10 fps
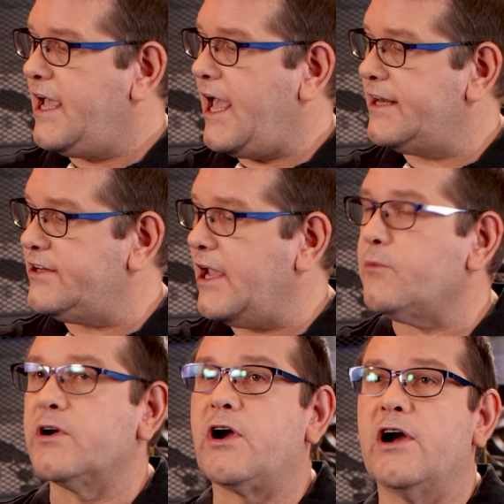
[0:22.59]
and a
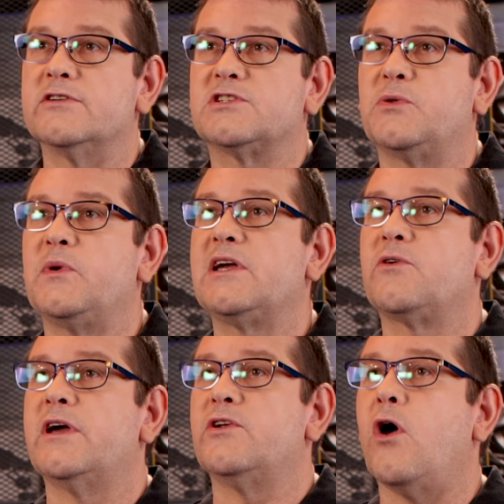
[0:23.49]
network card so that we can
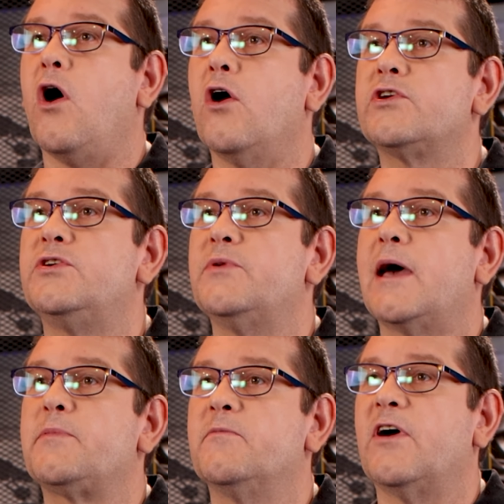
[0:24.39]
create an all
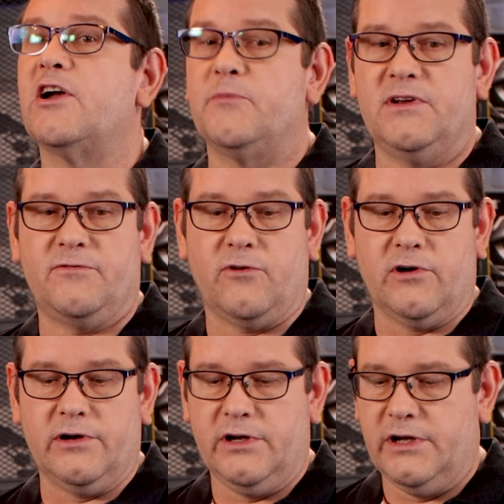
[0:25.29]
QNAP environment
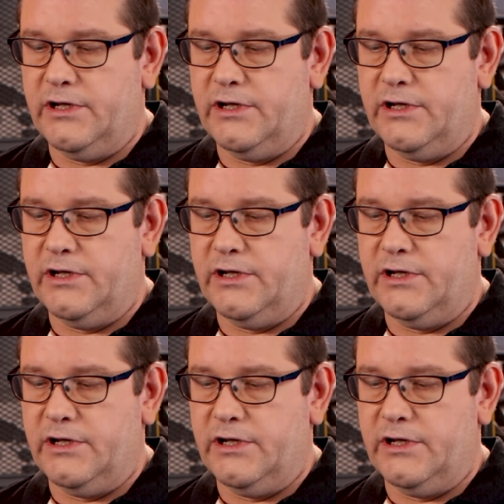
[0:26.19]
for